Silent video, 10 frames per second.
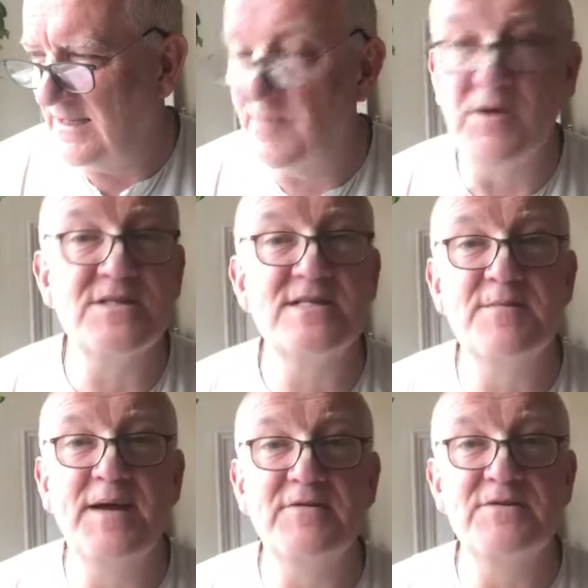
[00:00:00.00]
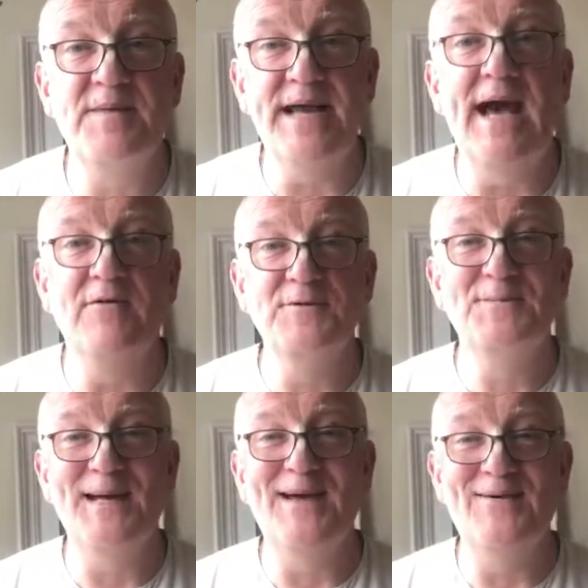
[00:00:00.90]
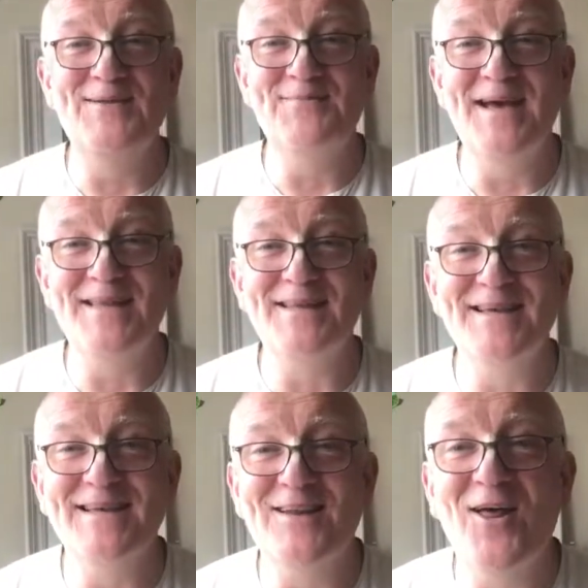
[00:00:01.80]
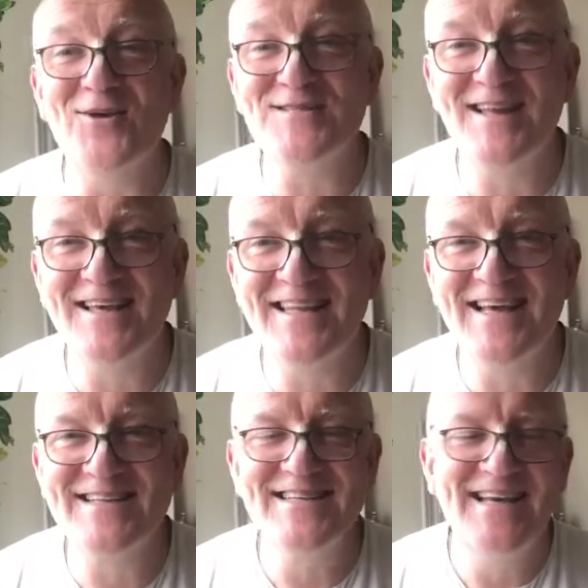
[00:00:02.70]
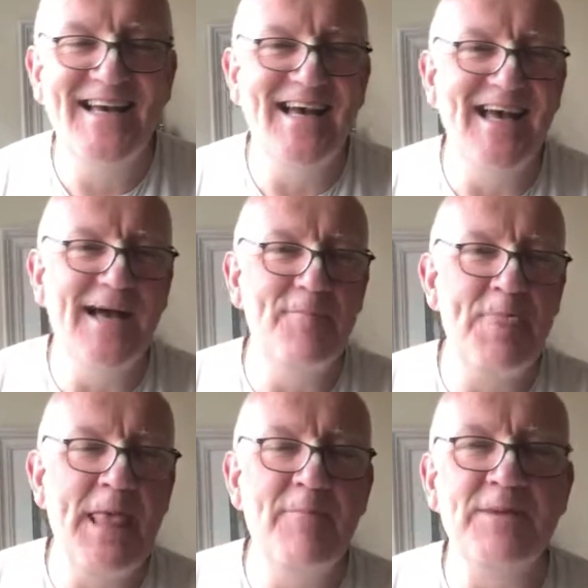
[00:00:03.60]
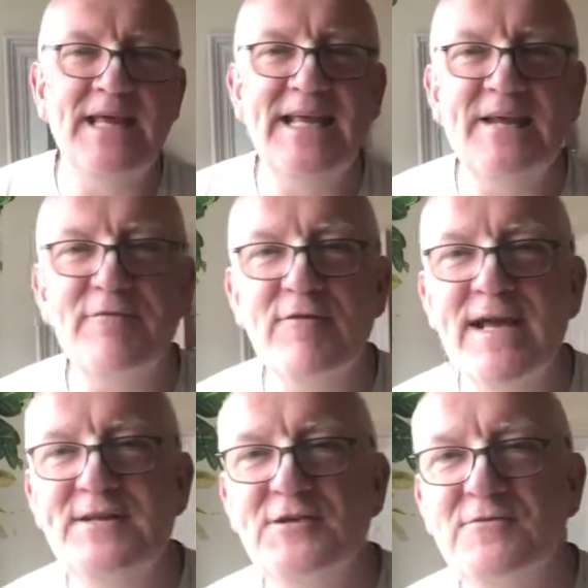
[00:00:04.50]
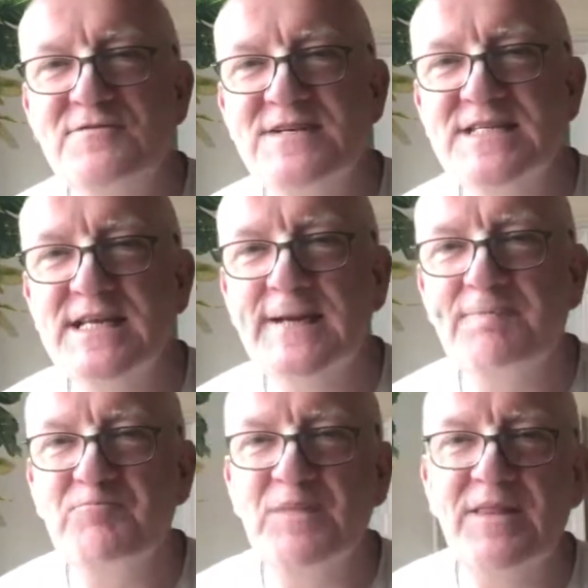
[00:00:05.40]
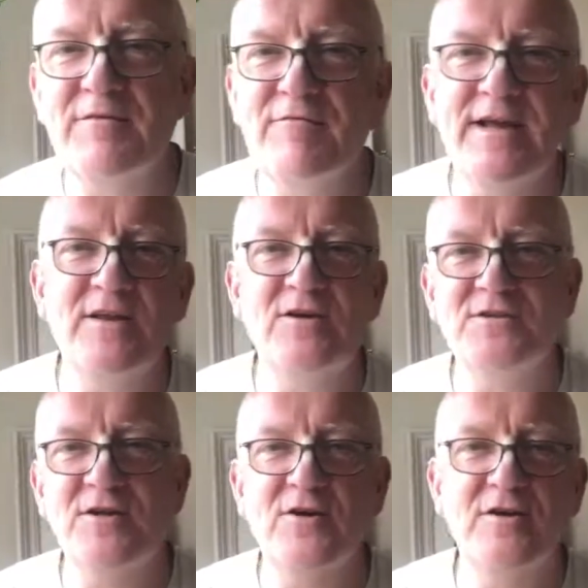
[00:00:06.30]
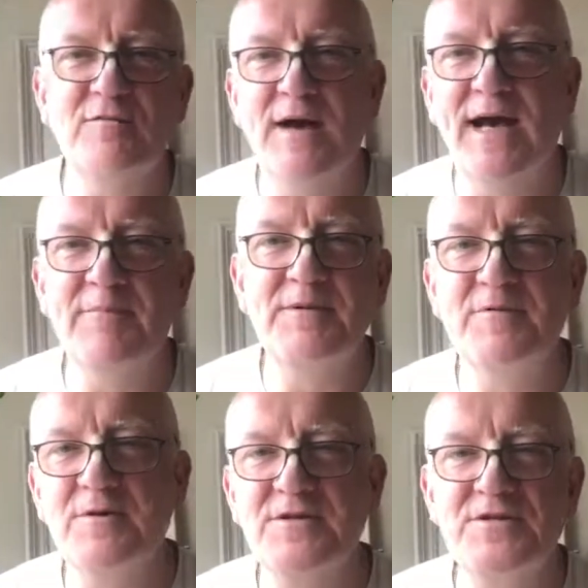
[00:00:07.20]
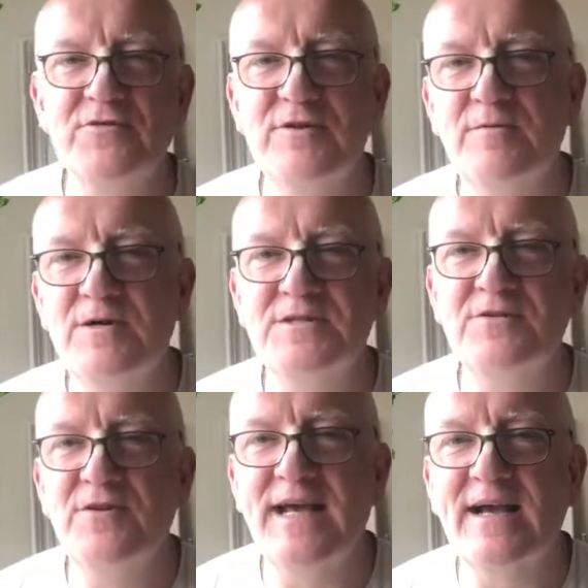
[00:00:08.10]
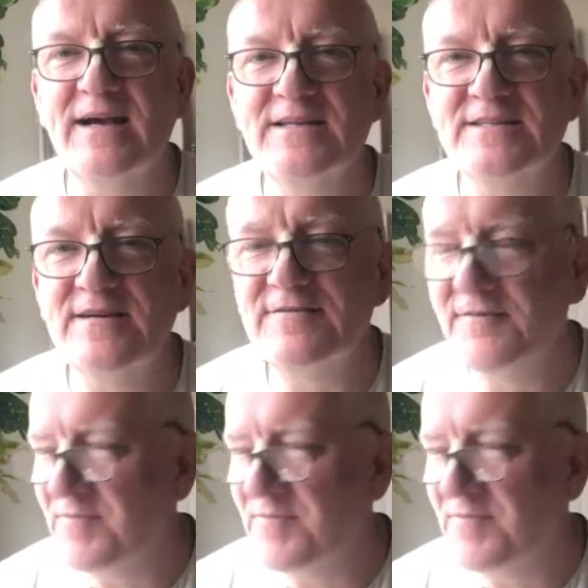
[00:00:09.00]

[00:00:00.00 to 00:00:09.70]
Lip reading: boss is about to pay out on the bet that he had lost, like that. But then he had a friend who was visiting, and the friend got to learn of what happened and what the story was and all that kind of stuff.